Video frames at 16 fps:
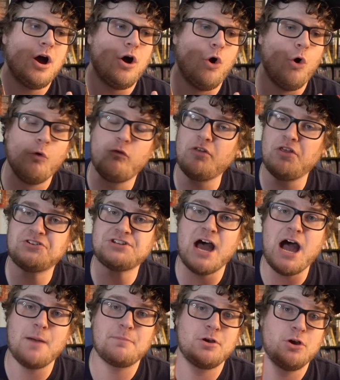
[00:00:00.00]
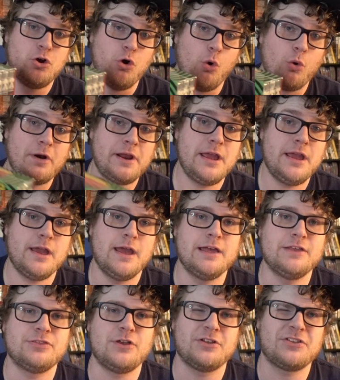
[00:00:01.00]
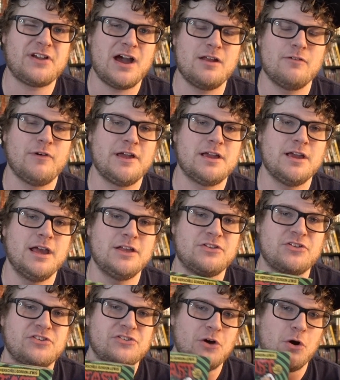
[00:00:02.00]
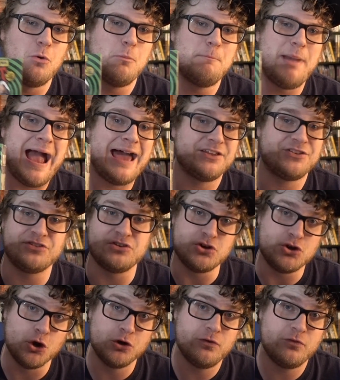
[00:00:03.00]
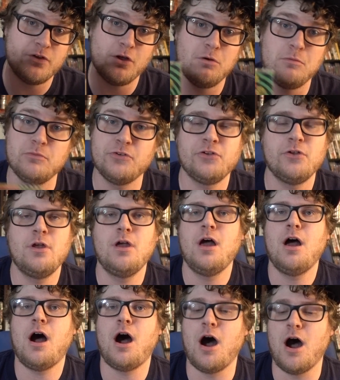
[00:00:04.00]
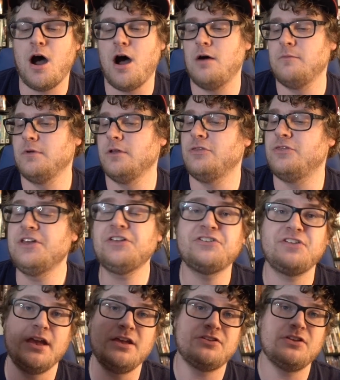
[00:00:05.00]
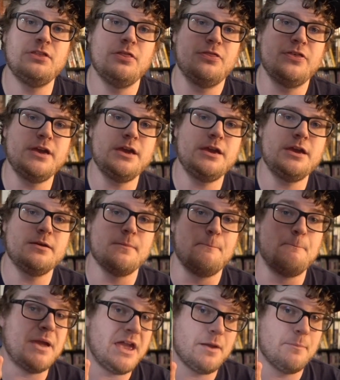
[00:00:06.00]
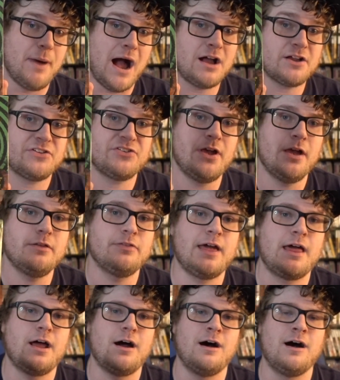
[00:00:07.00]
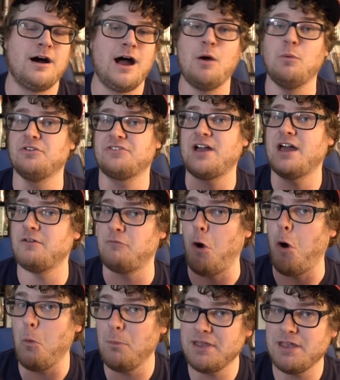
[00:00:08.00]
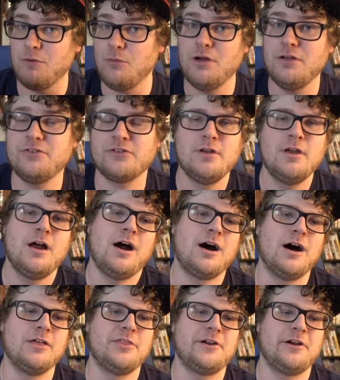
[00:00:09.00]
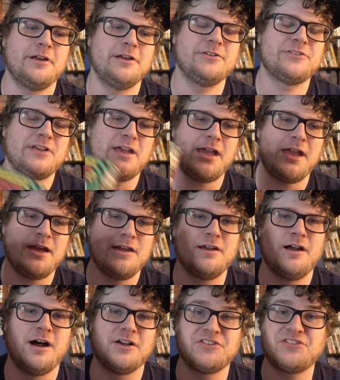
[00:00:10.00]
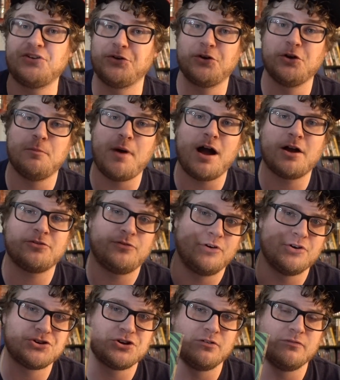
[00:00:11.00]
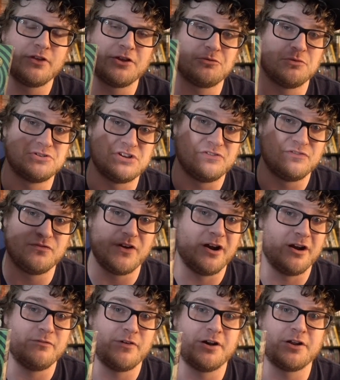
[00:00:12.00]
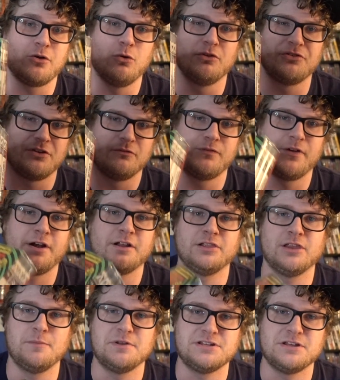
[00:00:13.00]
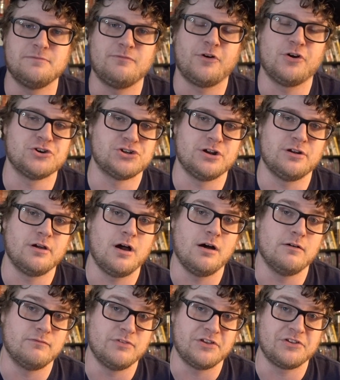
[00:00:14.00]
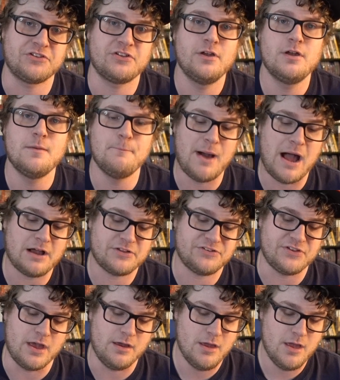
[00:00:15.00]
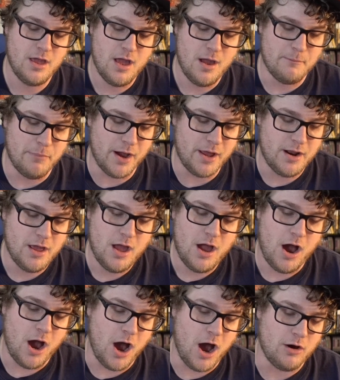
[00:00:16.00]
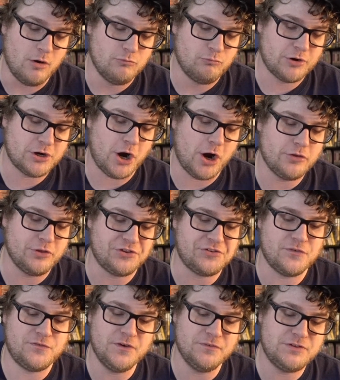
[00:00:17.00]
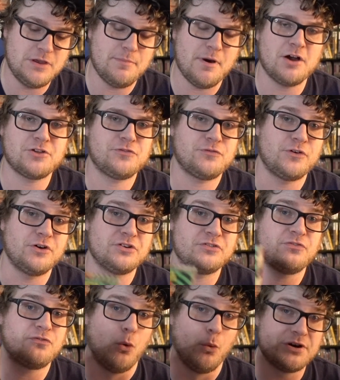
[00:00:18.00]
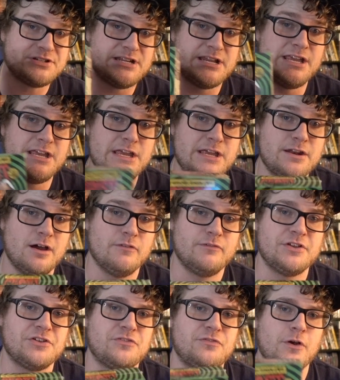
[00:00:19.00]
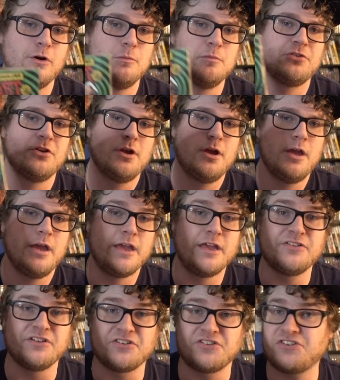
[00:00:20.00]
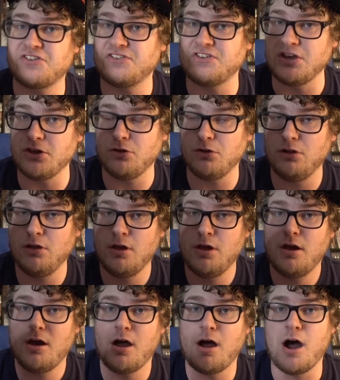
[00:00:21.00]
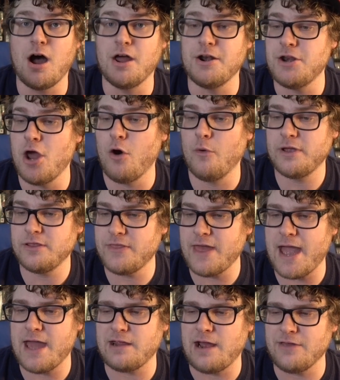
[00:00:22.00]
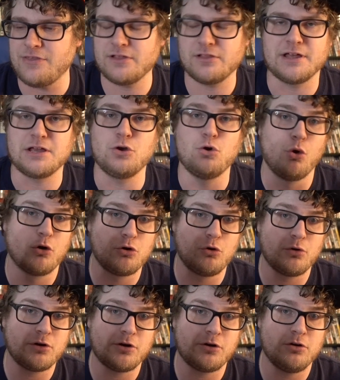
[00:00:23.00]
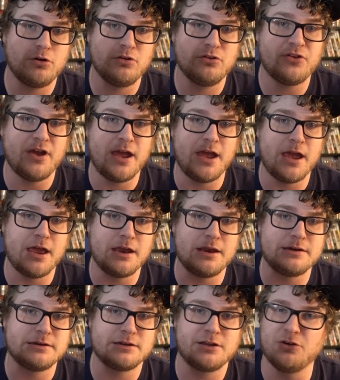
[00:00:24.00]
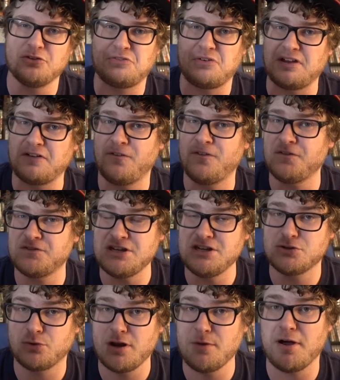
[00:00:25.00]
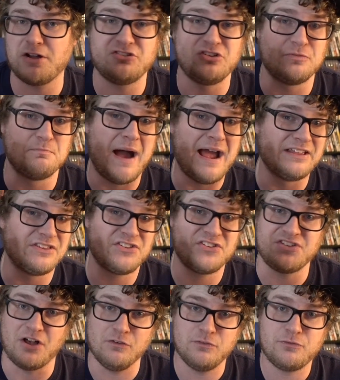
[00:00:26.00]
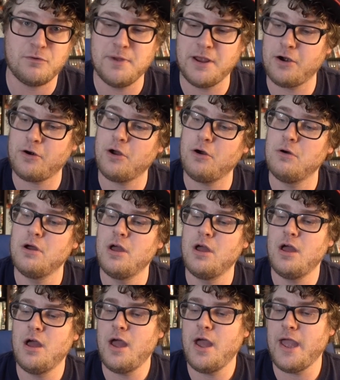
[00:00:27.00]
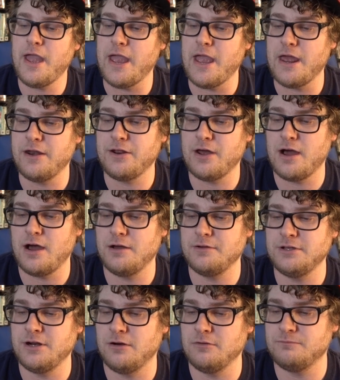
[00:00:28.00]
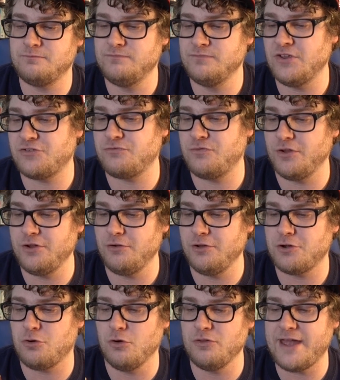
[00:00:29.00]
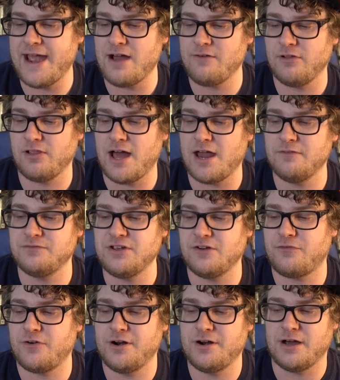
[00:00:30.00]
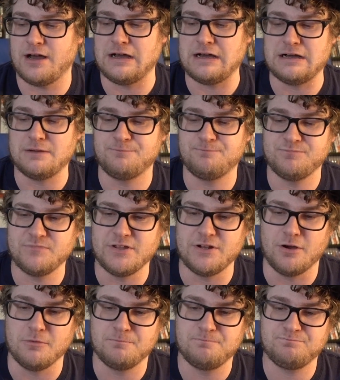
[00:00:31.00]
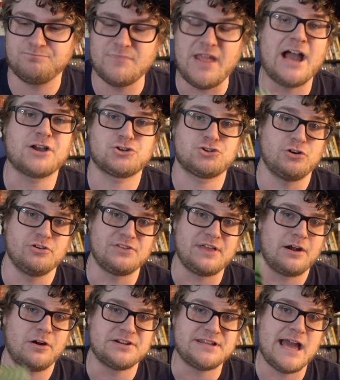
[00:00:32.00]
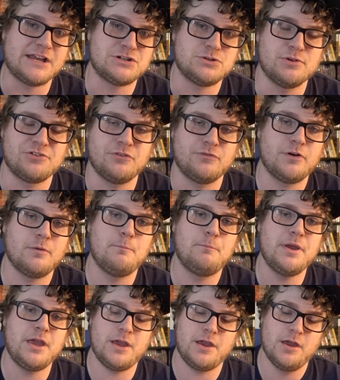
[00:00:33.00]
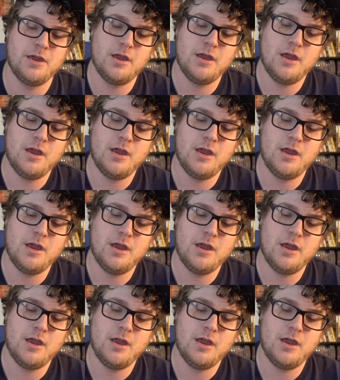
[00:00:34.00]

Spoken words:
over-the-top gory. It's kind of like, it's so bad it's good films. This isn't the big box set that I was kind of hoping it was. There is a cereal box version of this, which is very, very cool. It's a very limited version of this box set. But regardless, $50 for 14 of his films is a steal. Knowing that I think like Gorgo Girls and goes for like $15-20 just by itself from Arrow. And, you know, this is really, really cool. And they have a lot of different, you know, extras that are attached to it. So if you're a big